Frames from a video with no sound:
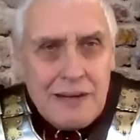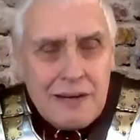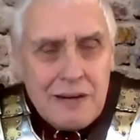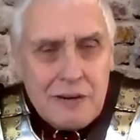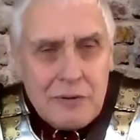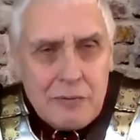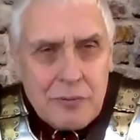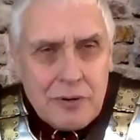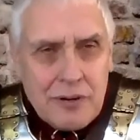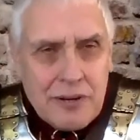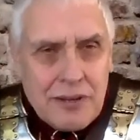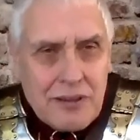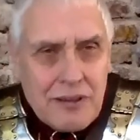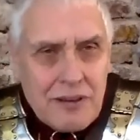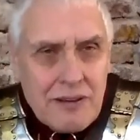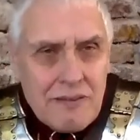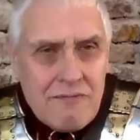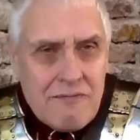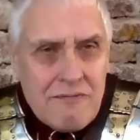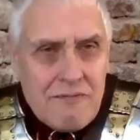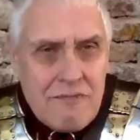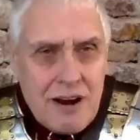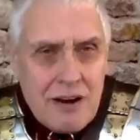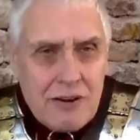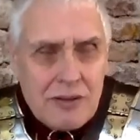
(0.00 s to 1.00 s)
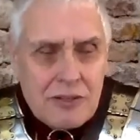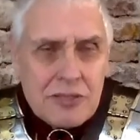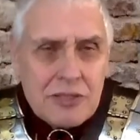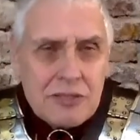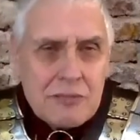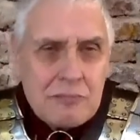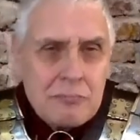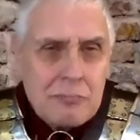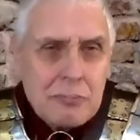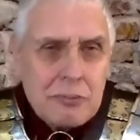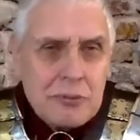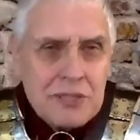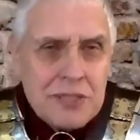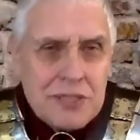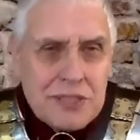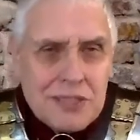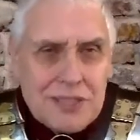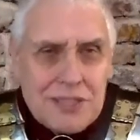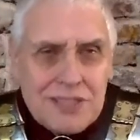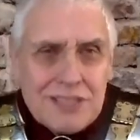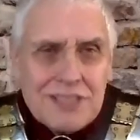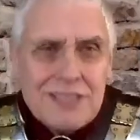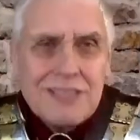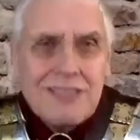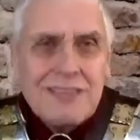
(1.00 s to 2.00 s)
with Varus and
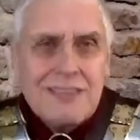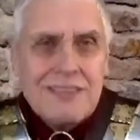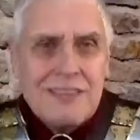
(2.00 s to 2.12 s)
Priscus.